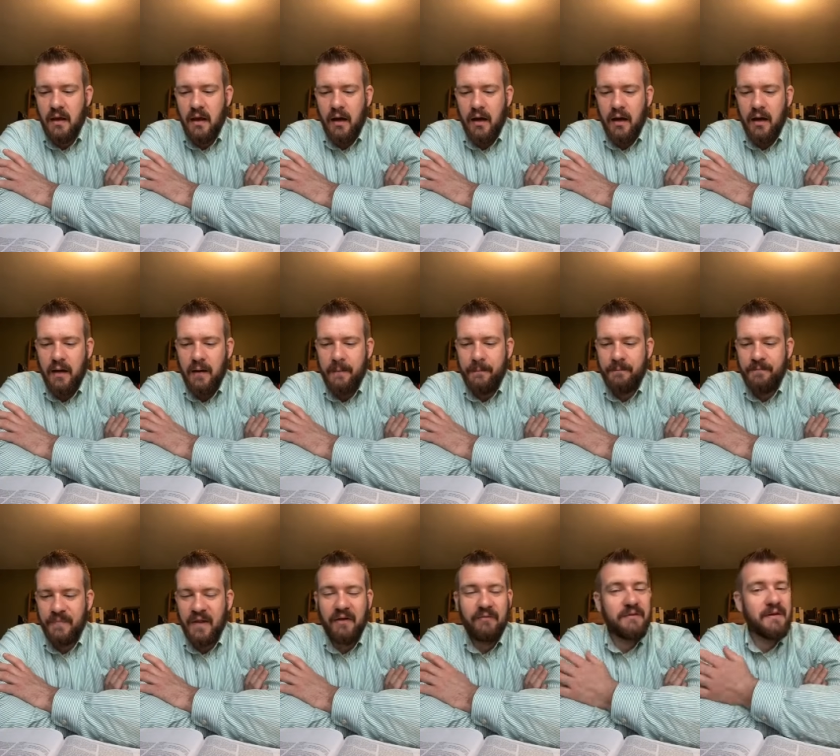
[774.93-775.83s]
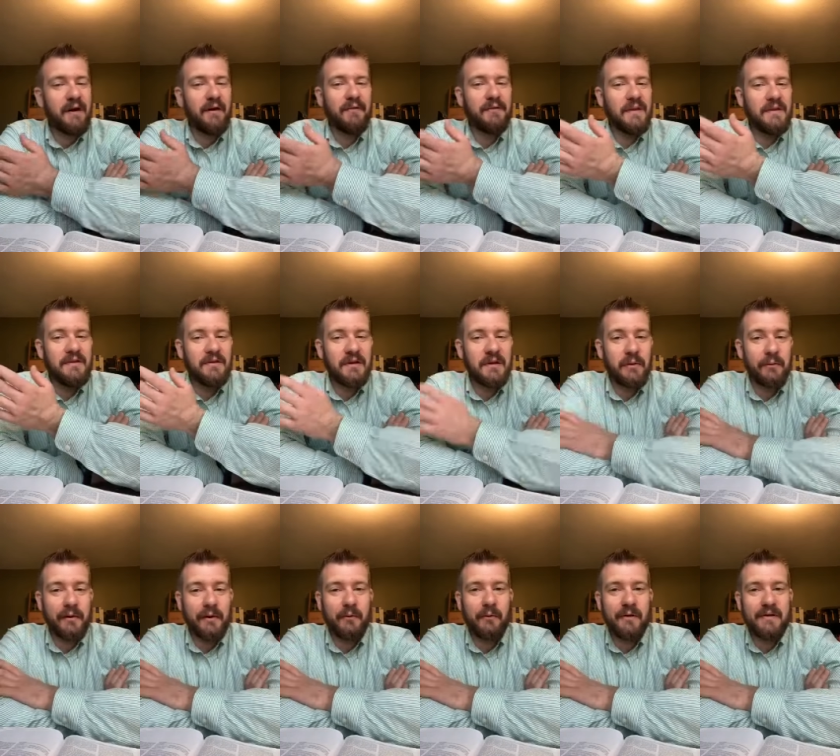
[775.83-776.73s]
Um, every now and then you get a
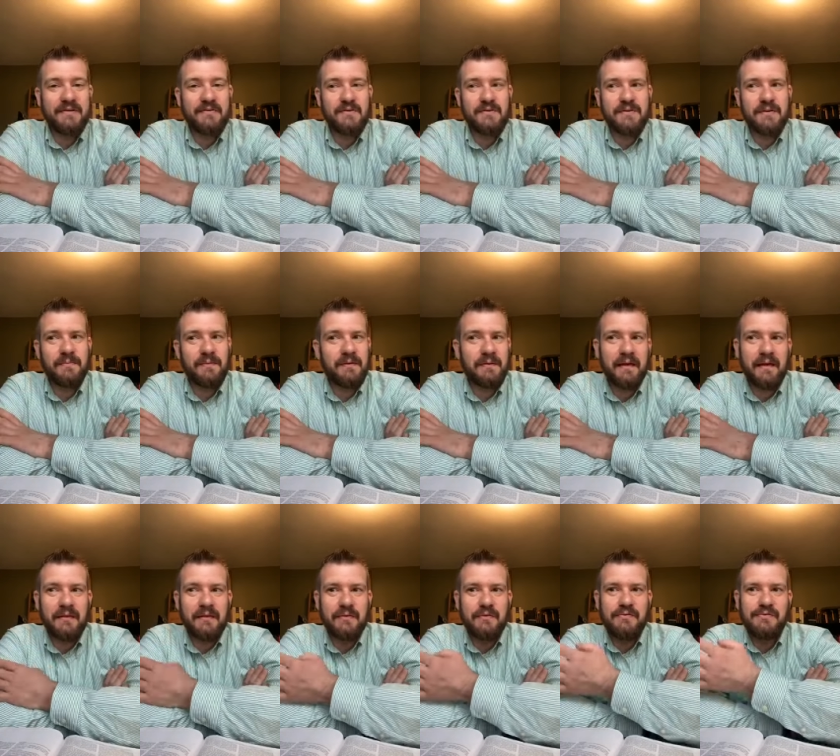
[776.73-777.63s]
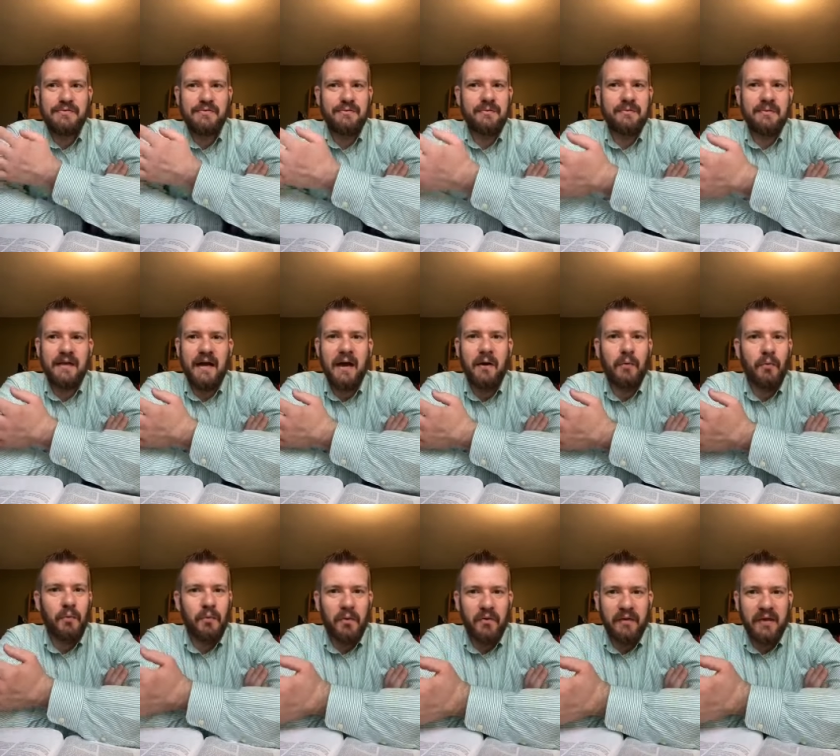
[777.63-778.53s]
request for something that there's not
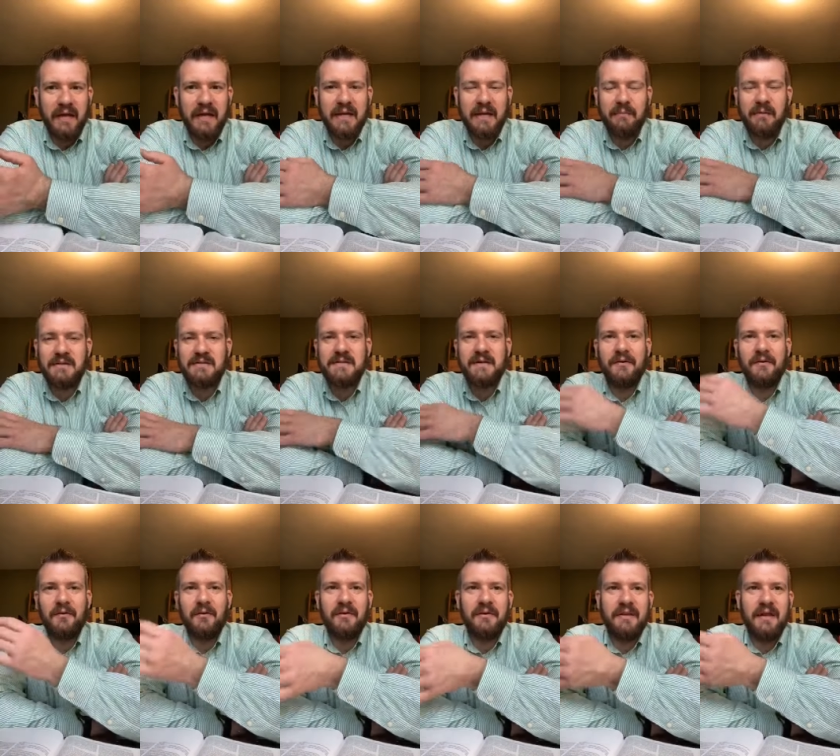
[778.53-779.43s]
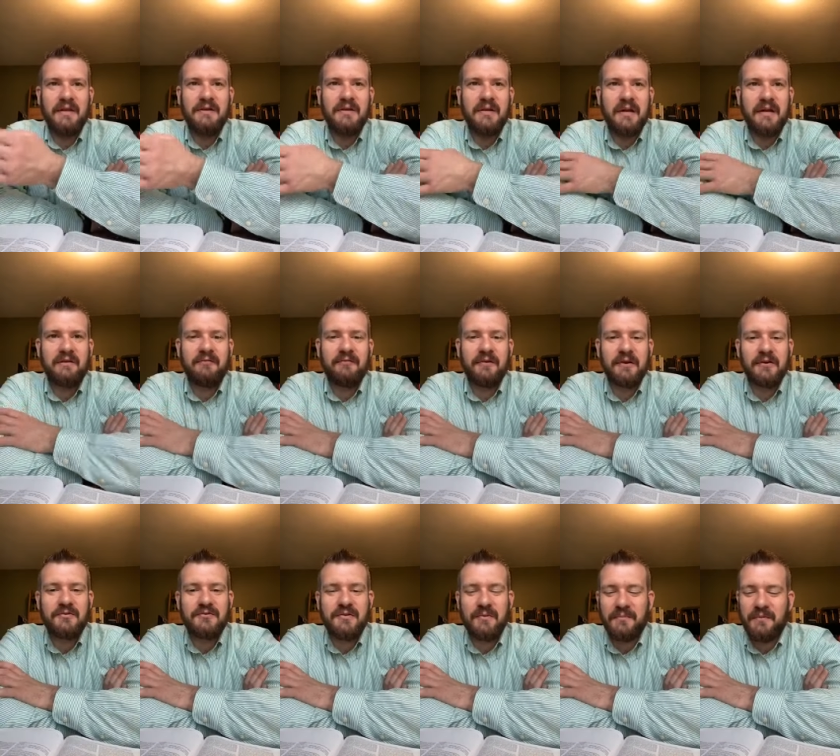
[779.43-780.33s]
really any material, and then you got to
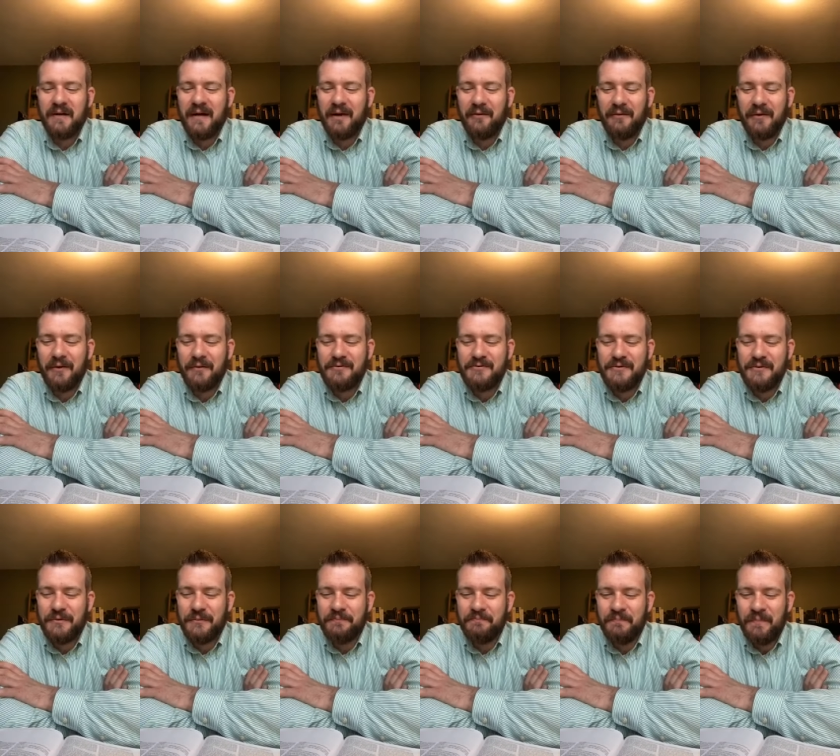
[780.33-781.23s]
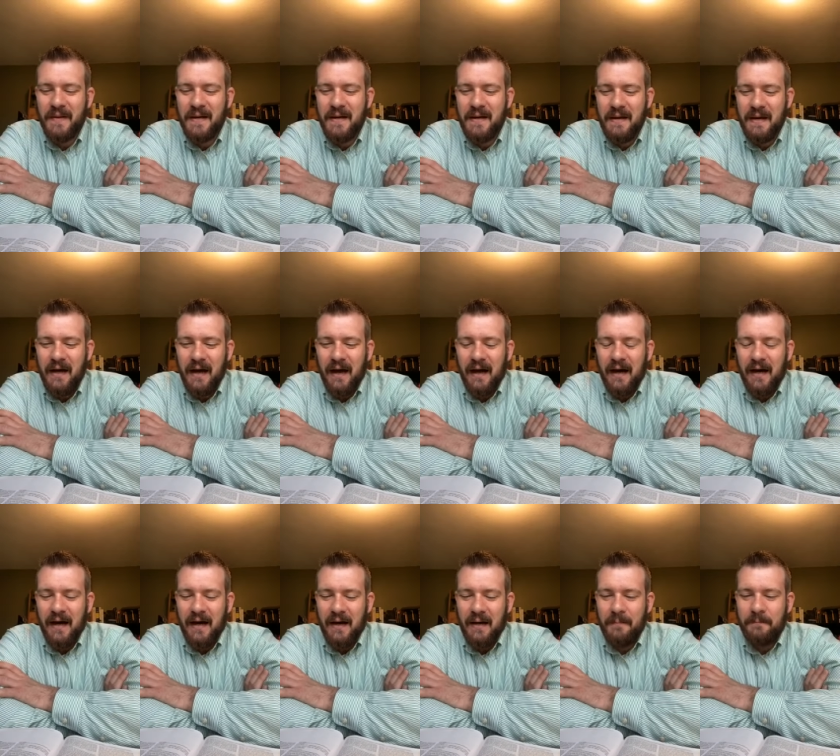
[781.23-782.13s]
figure something out there too.
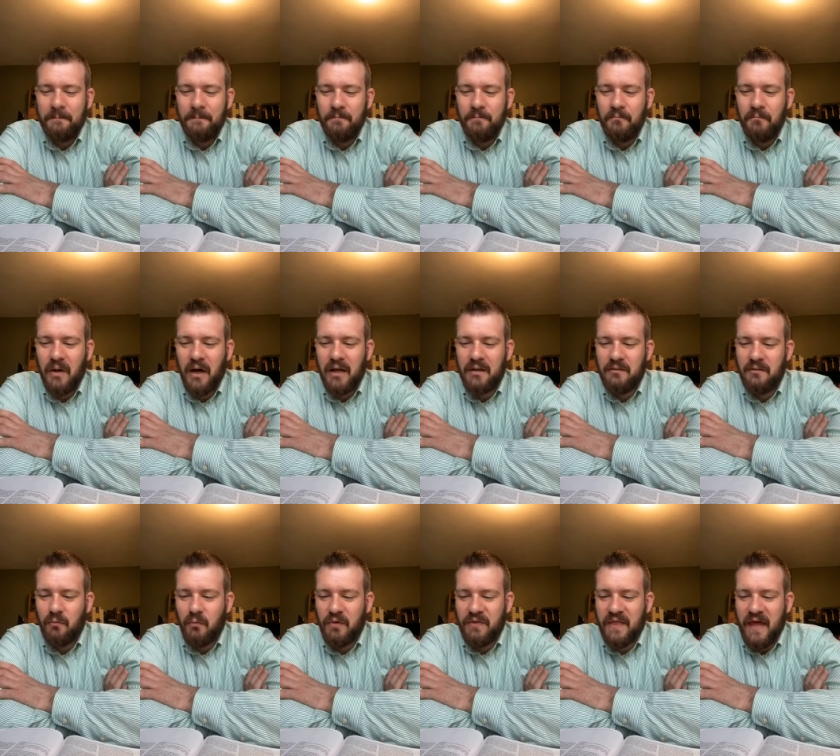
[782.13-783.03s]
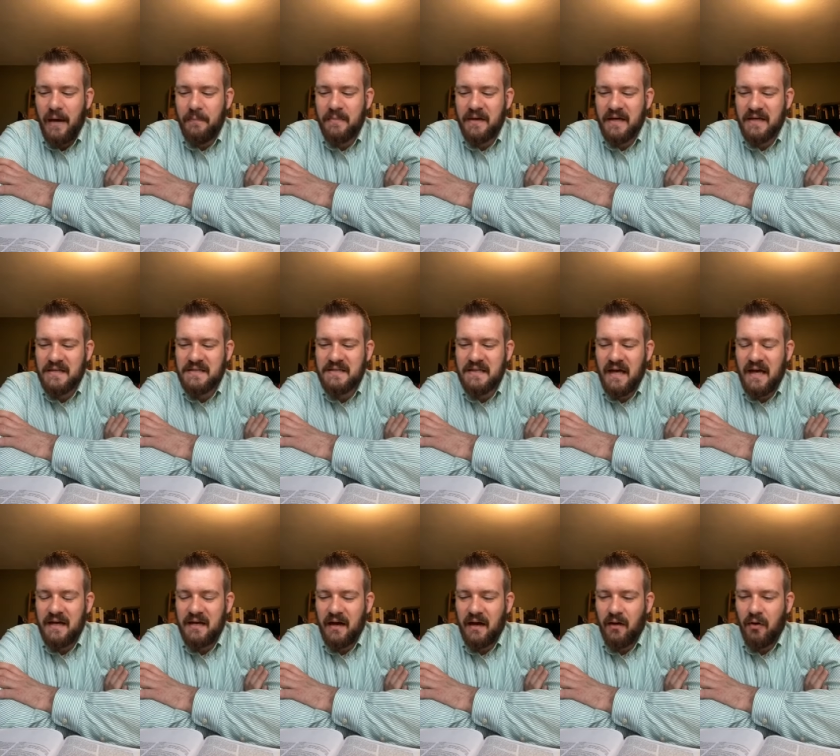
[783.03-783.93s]
Um, but with that being said,